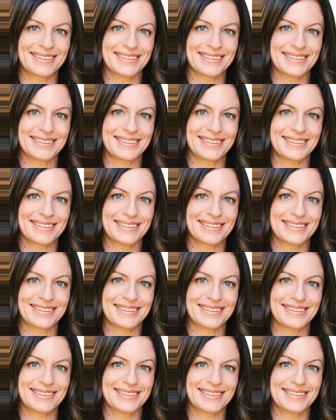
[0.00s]

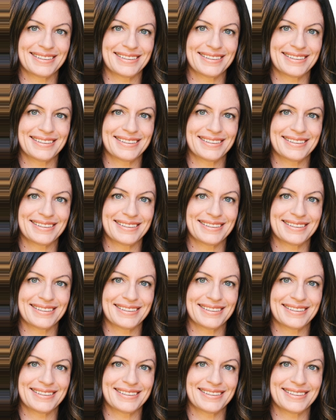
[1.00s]

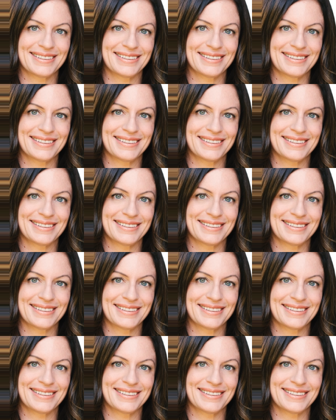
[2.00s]

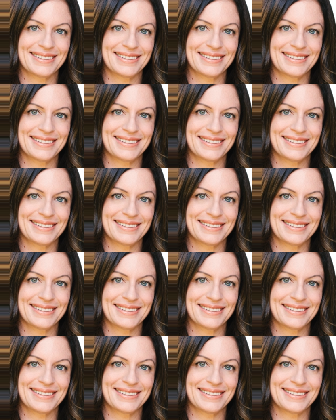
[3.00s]

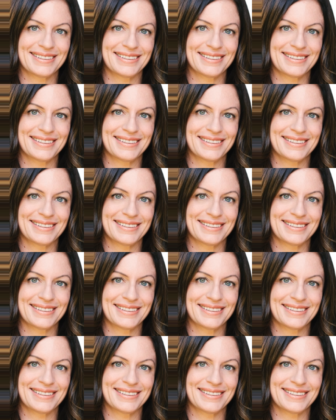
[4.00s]

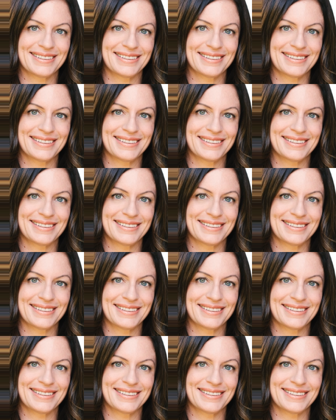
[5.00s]

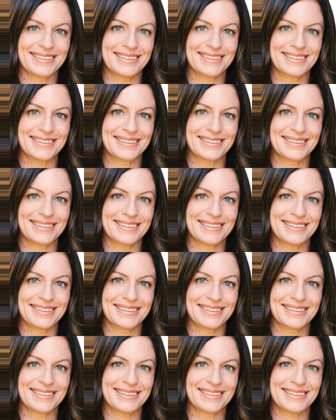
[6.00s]
[no speech]